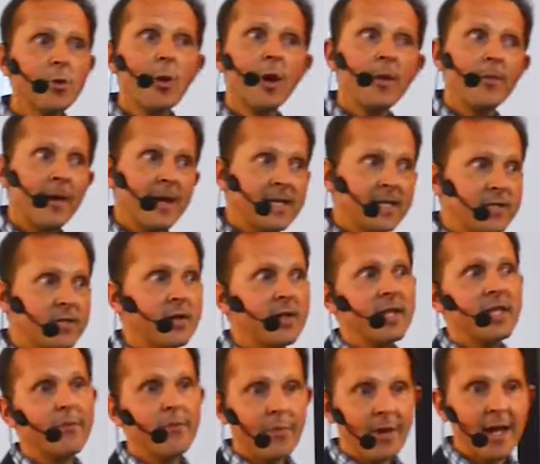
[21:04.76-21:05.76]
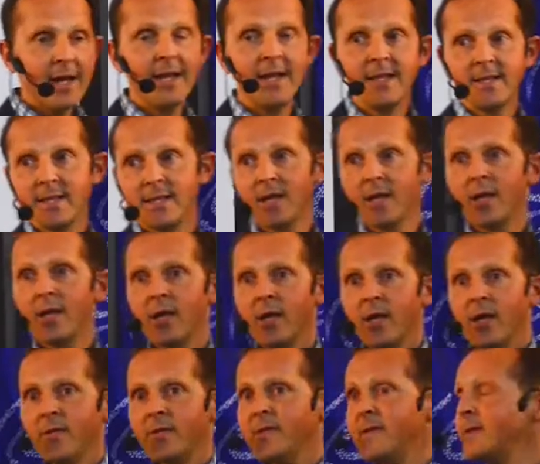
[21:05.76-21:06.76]
why by studying planets,
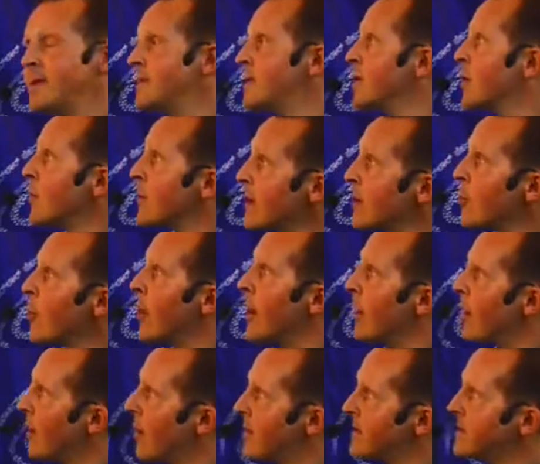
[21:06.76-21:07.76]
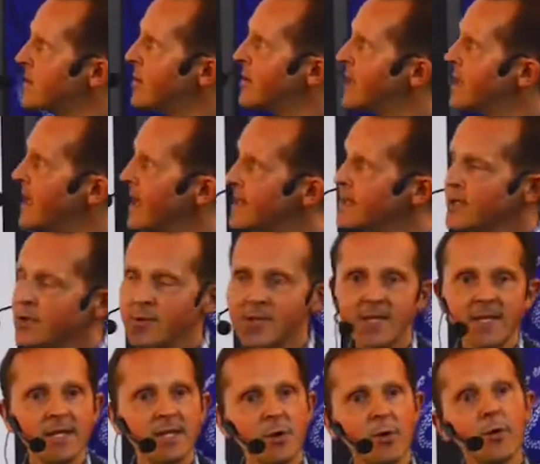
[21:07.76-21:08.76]
this is the only way, uh, studying asteroids
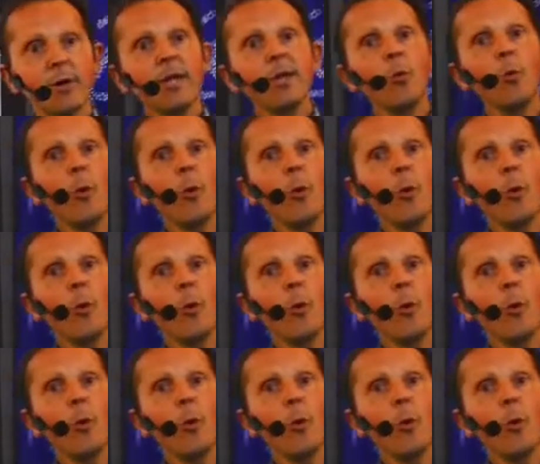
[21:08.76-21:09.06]
is the only